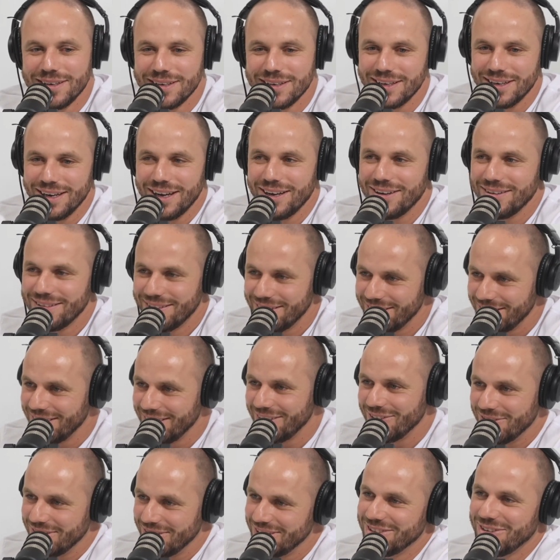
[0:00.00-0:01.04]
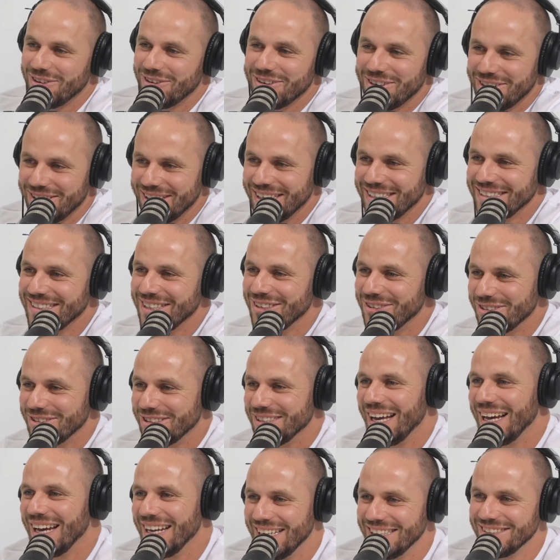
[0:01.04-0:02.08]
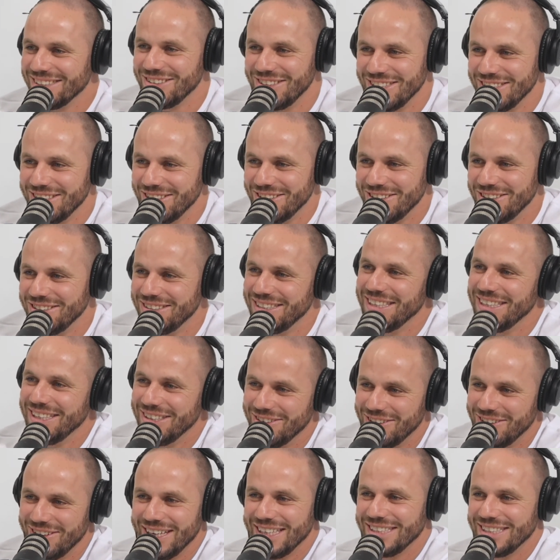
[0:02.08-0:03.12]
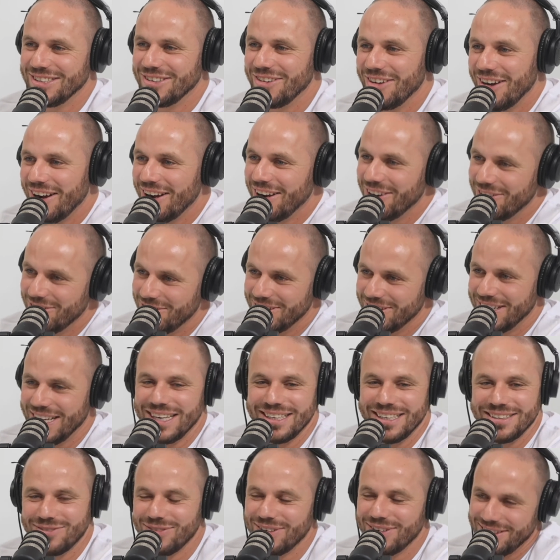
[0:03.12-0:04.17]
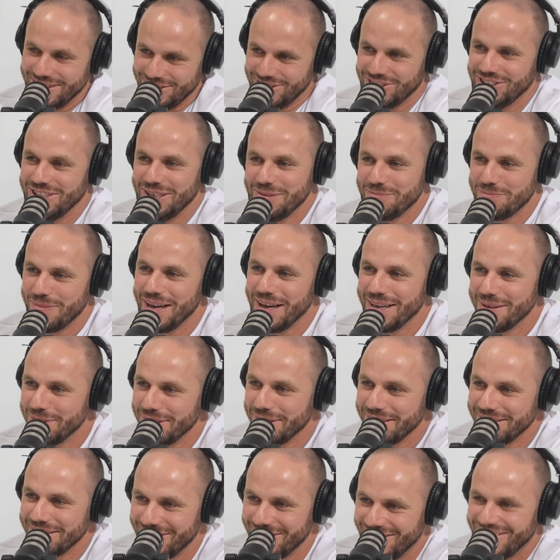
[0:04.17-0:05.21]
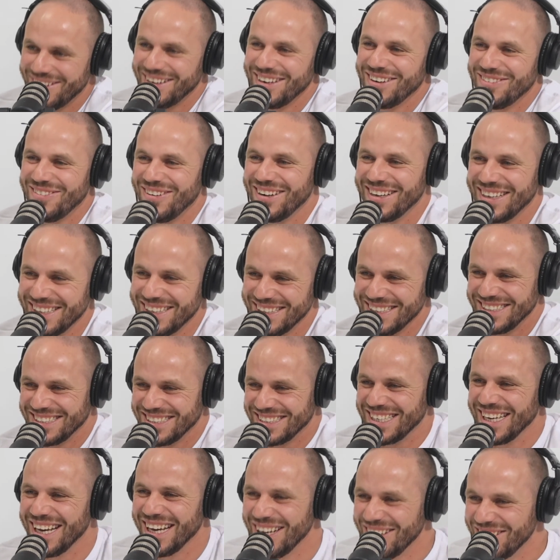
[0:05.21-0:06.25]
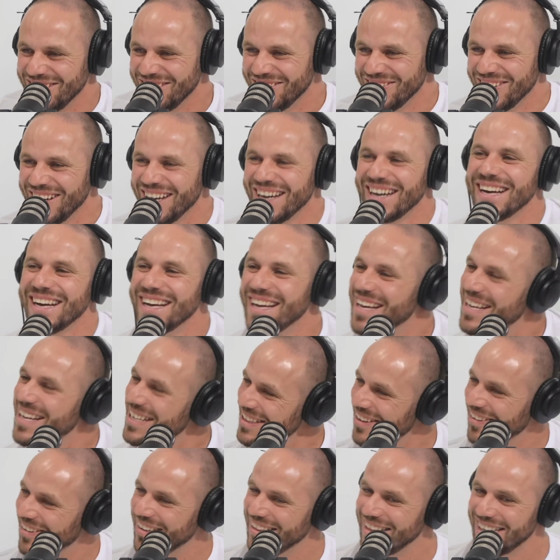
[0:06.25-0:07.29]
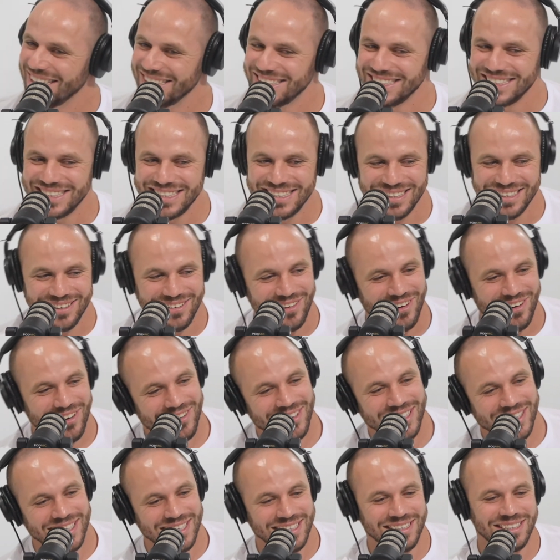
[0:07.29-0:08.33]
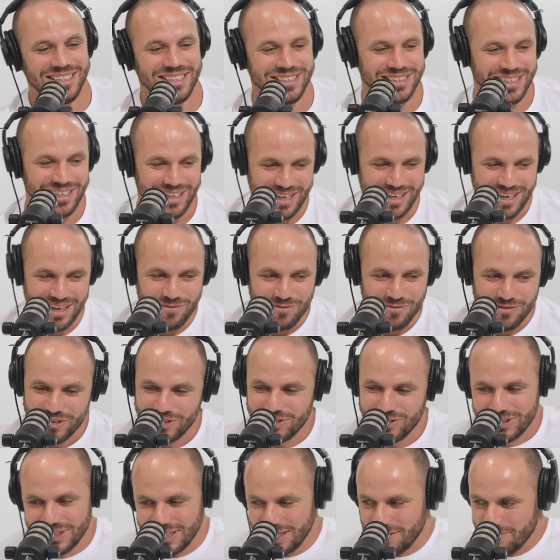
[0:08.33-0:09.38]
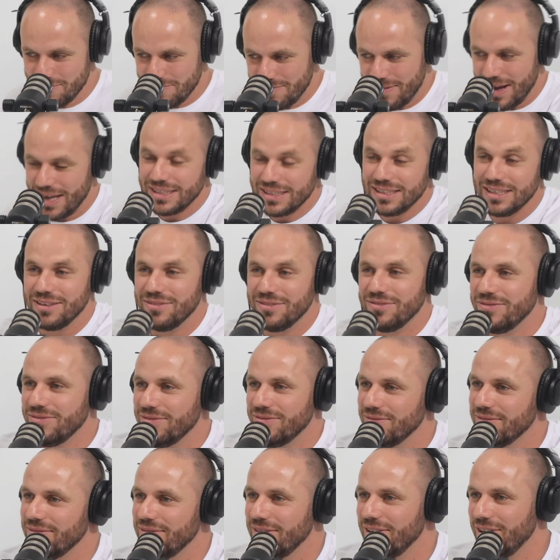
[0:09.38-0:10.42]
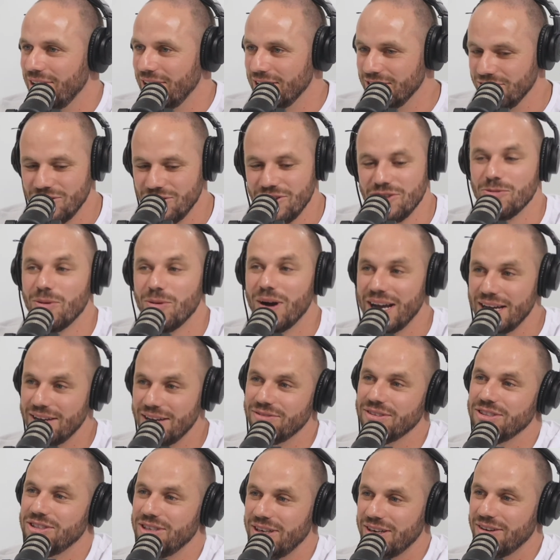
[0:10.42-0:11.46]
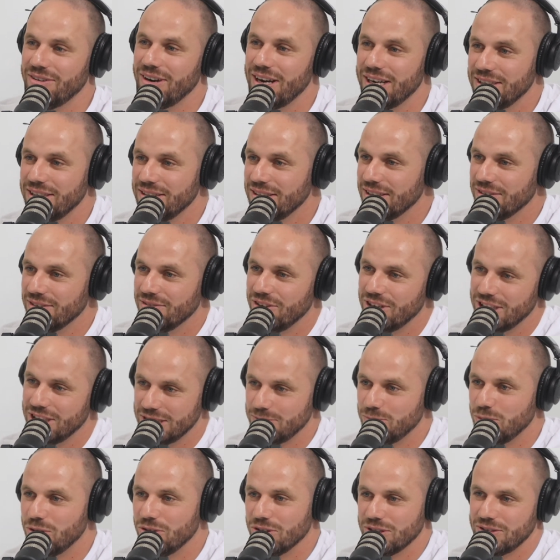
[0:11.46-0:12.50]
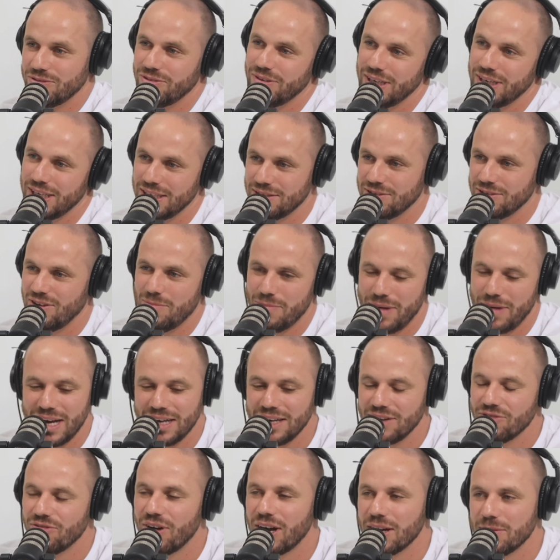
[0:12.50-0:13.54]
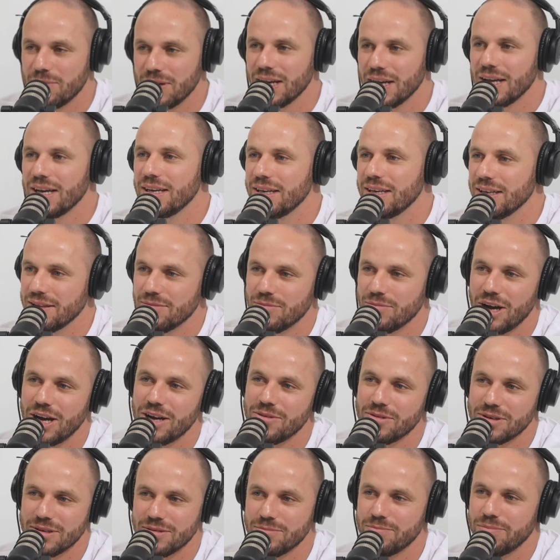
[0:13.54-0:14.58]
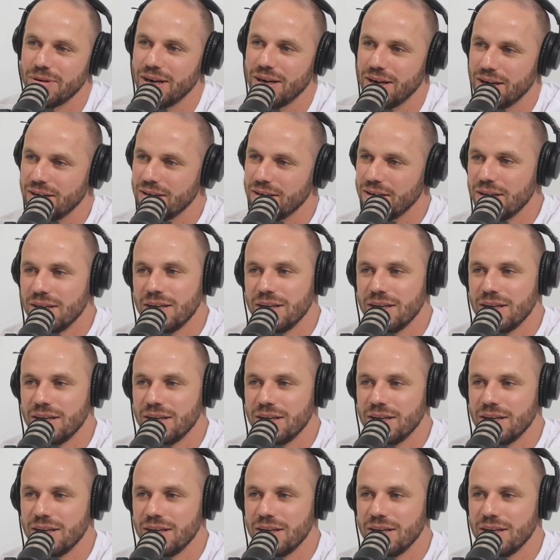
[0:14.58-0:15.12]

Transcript: you know, little, he's all got these little sayings like doozy or let's go or now it's fuck, shit, baby. let's go. So like that's, I reckon he's an influence and a massive like new wave of generation of like sports fans, like mainly rugby league at the moment, but mm.